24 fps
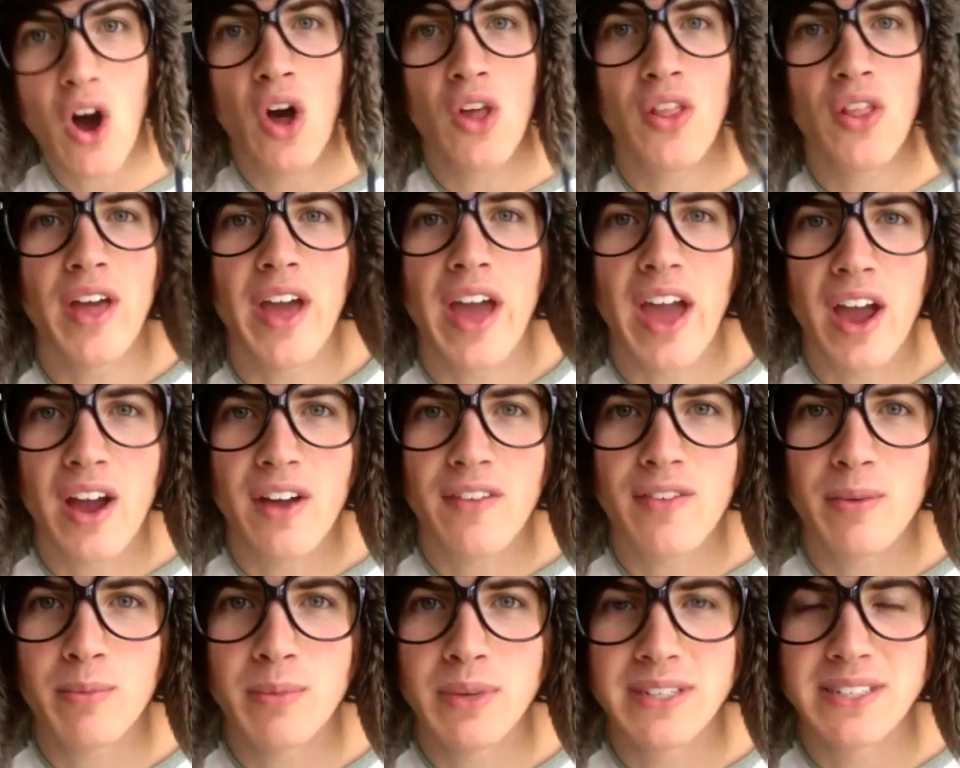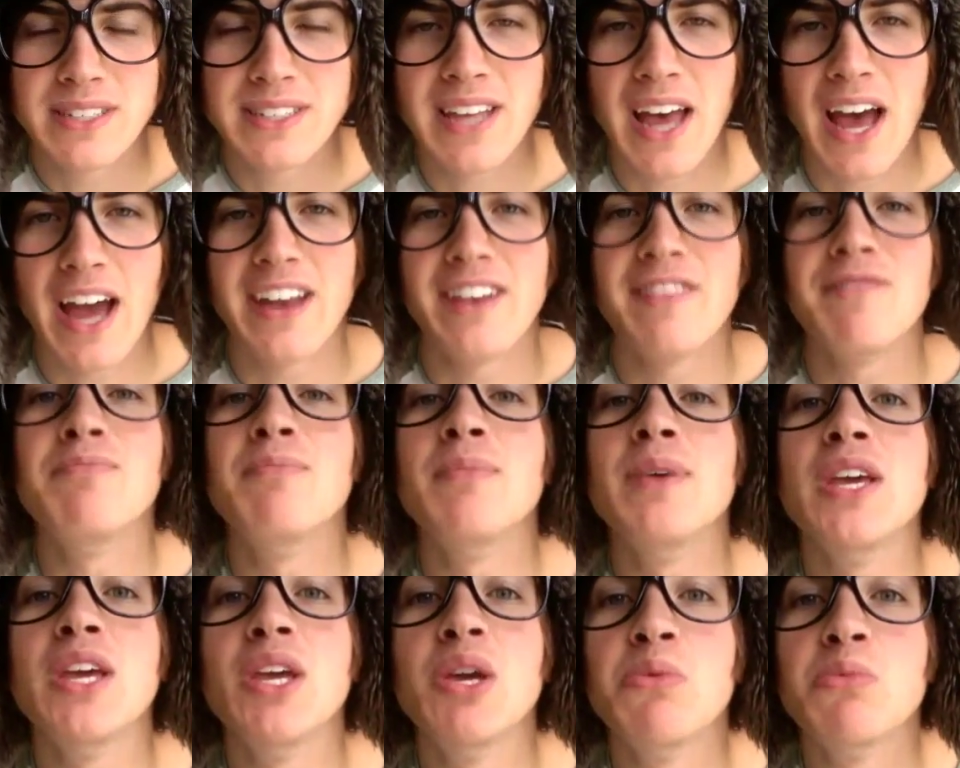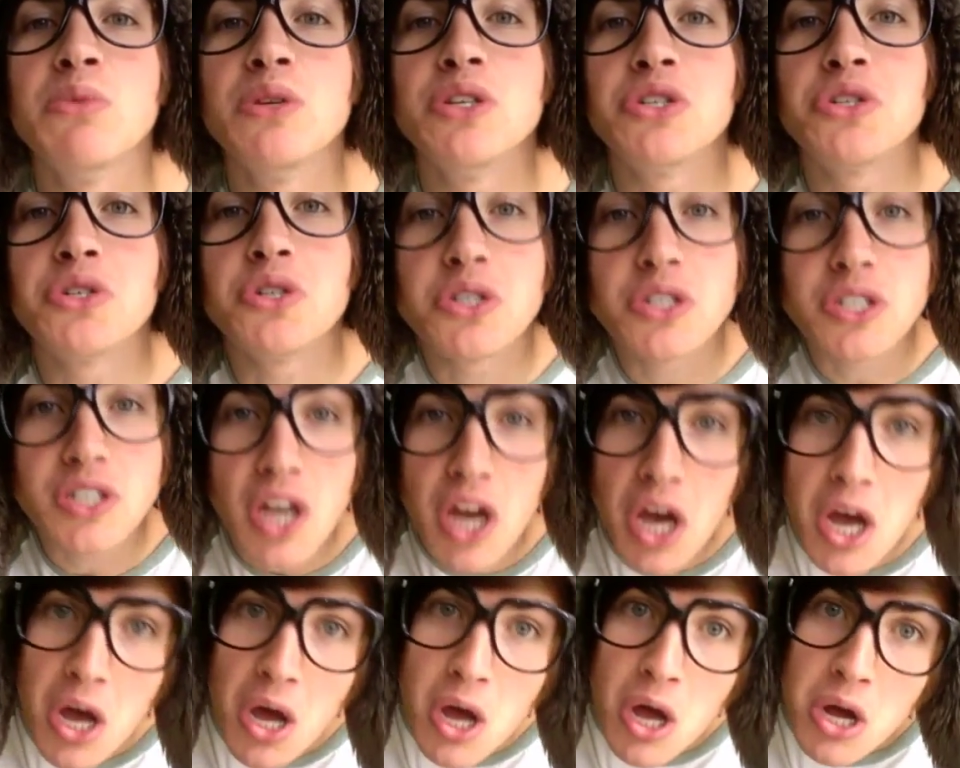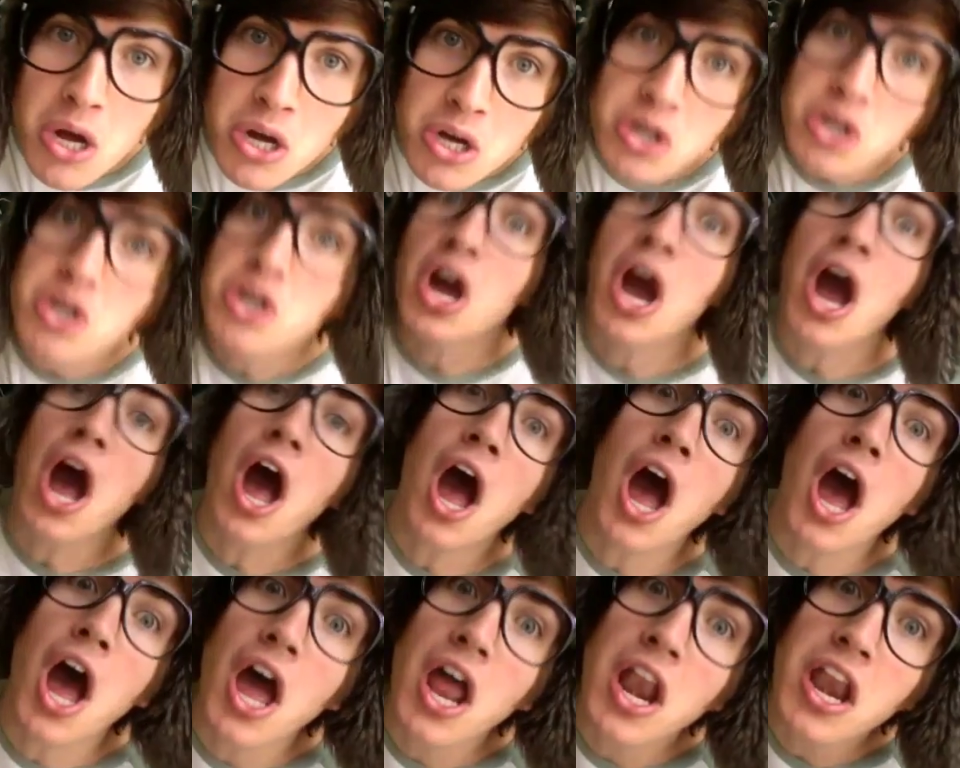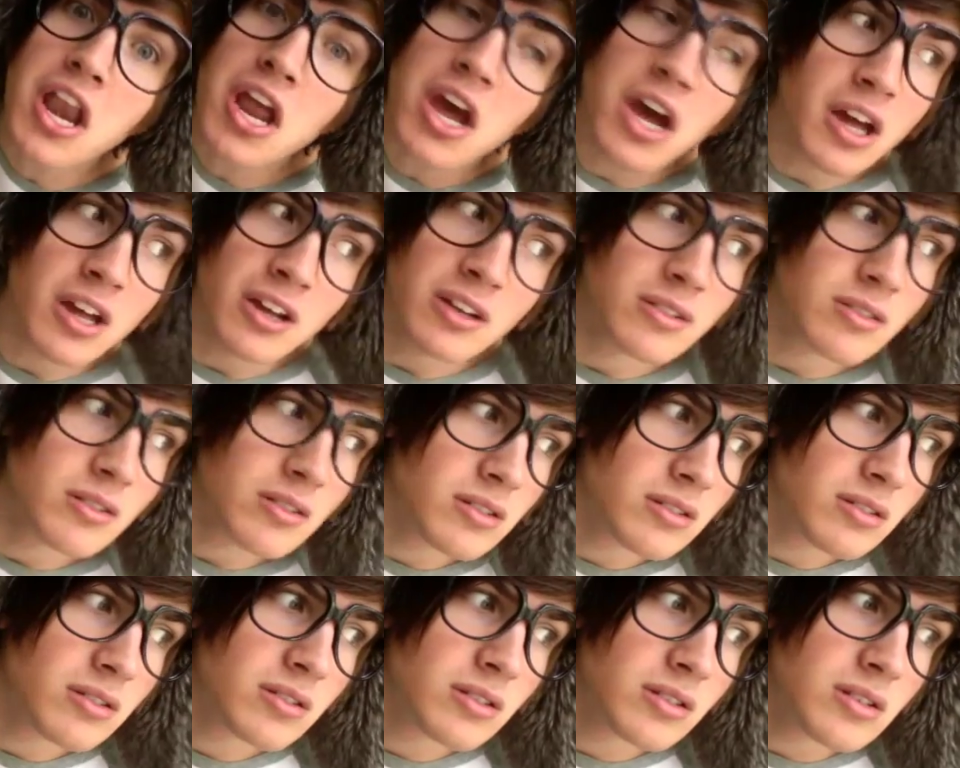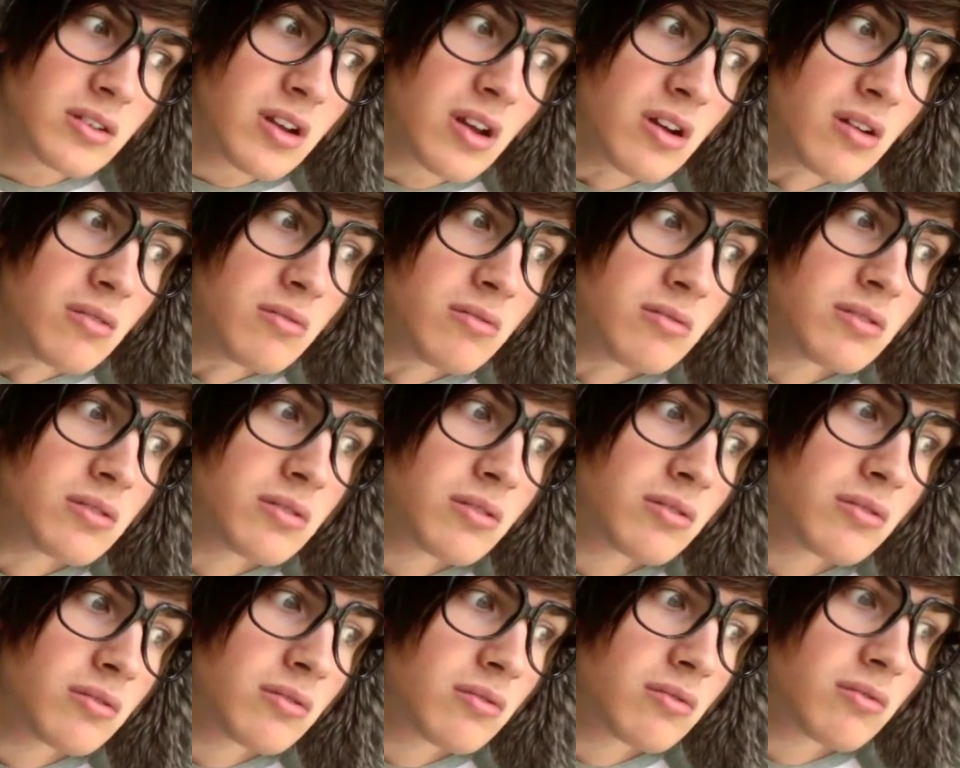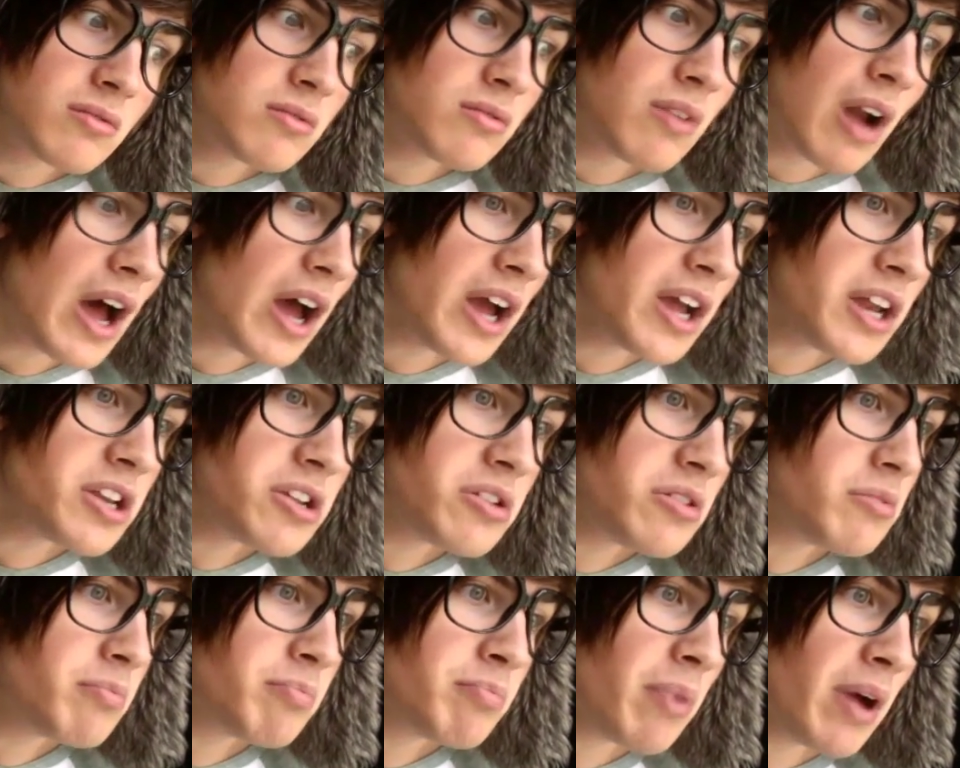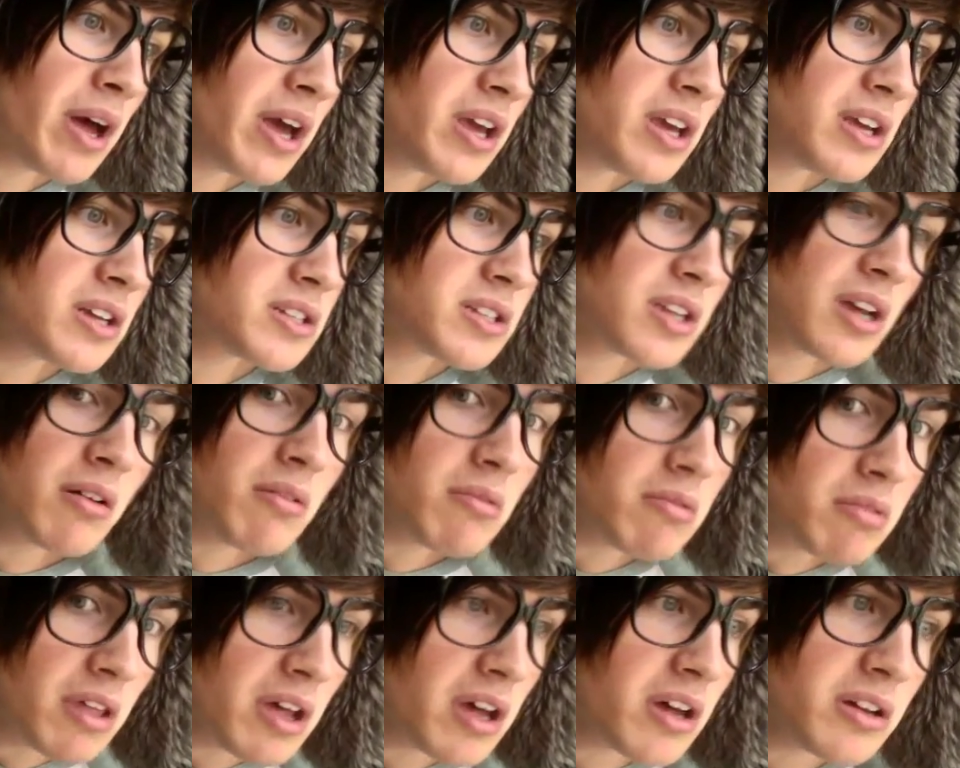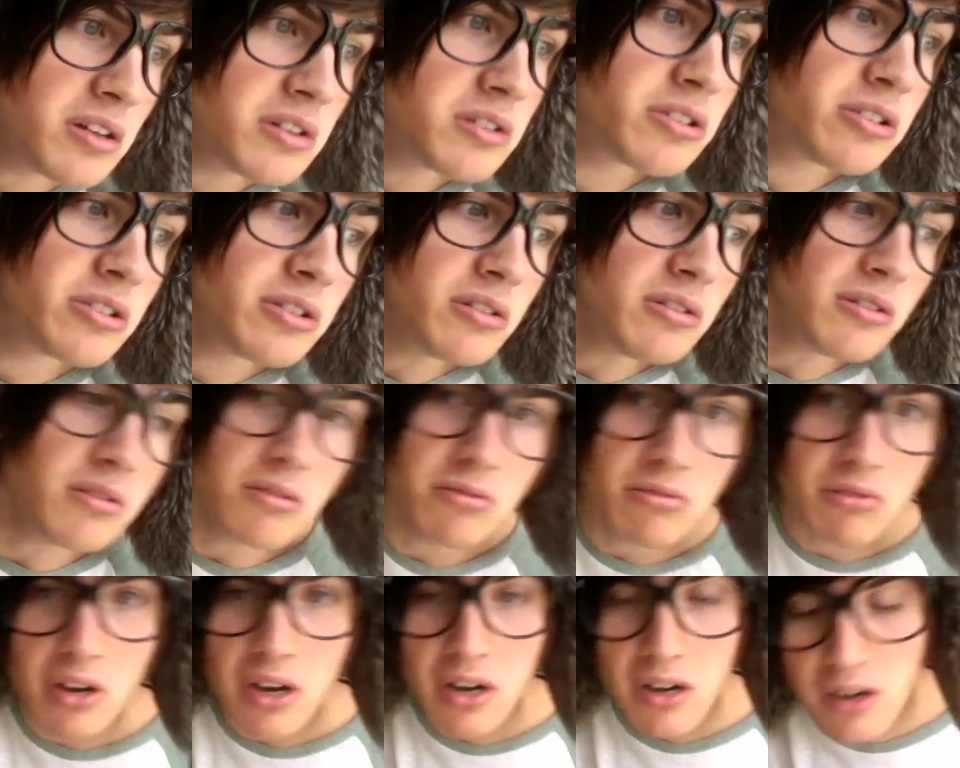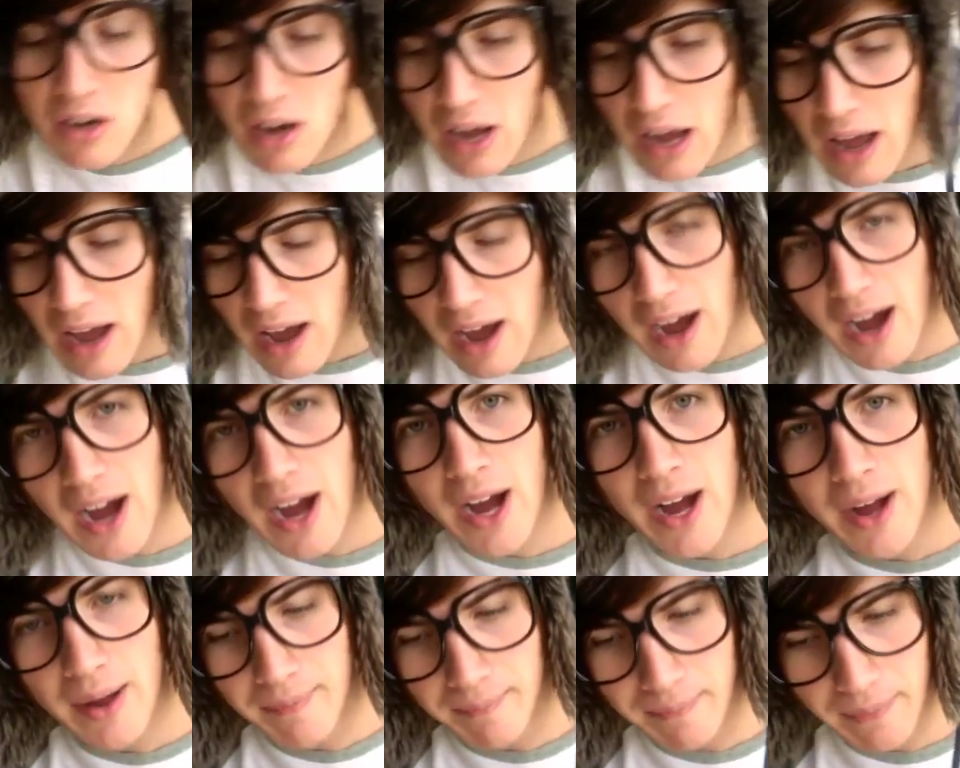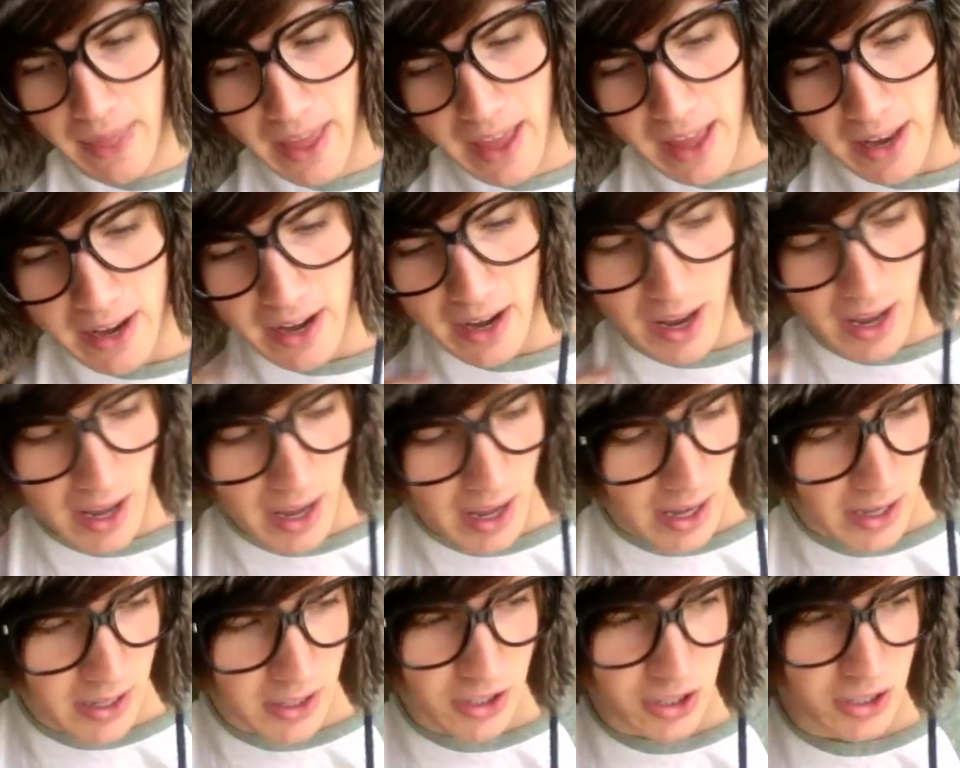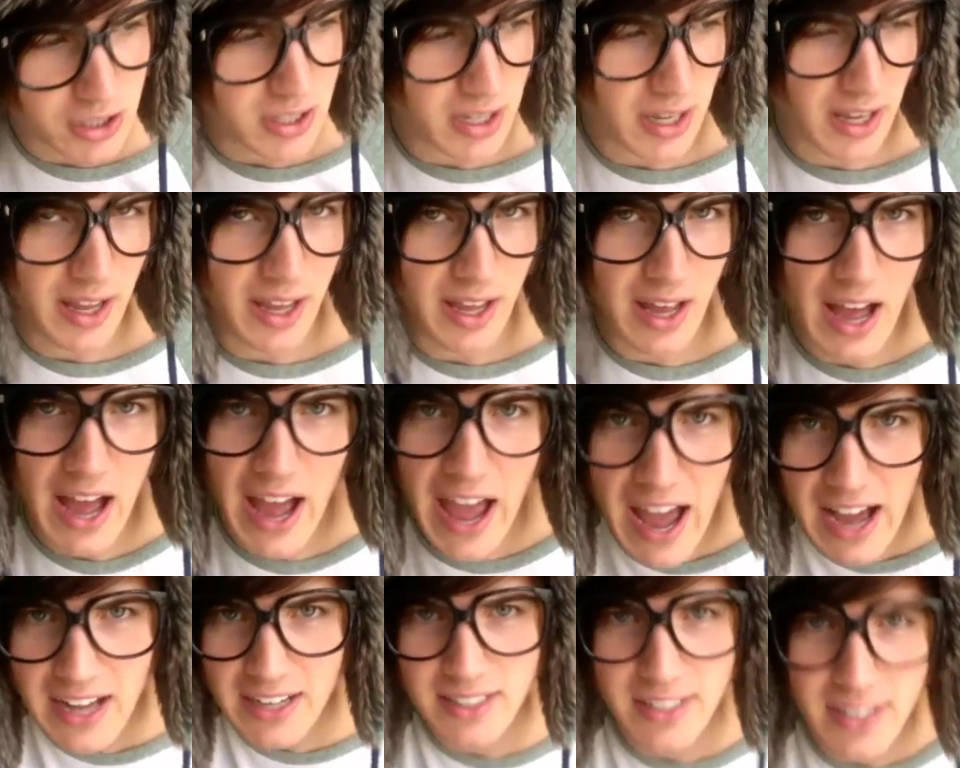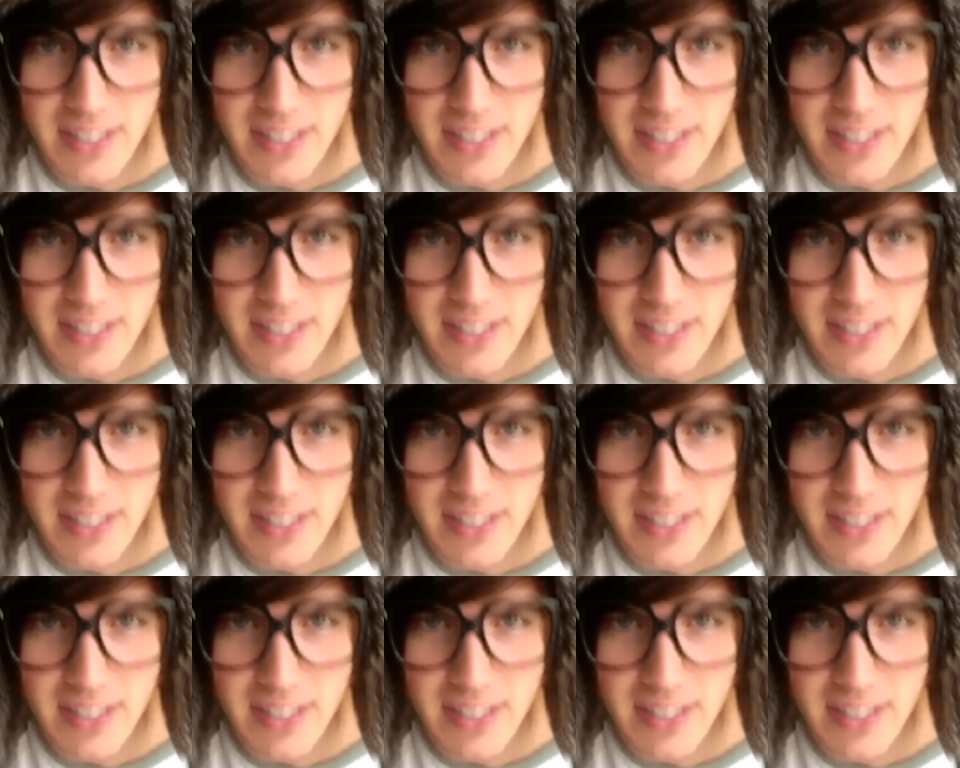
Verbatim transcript: all the air from inside of me was just gone! Don't ride your bikes out there, children. Um, and I just, like, I had